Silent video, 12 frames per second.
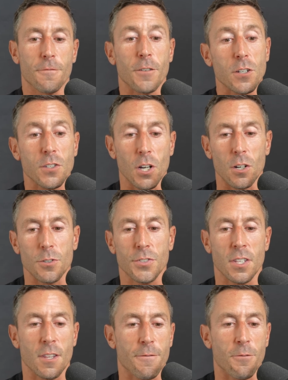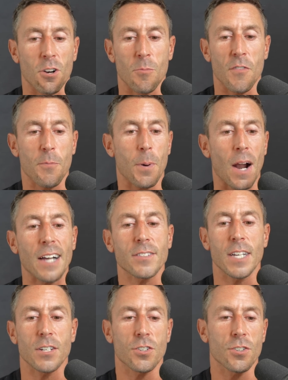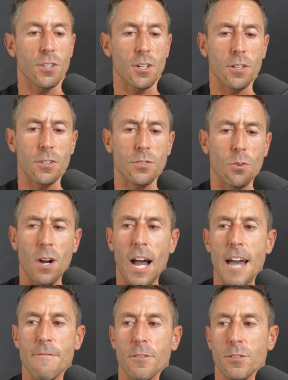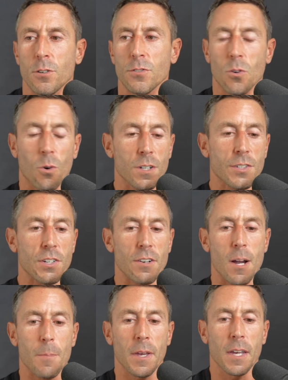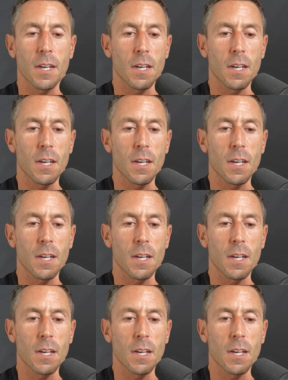fructose in the form of processed sugars or high fructose corn syrup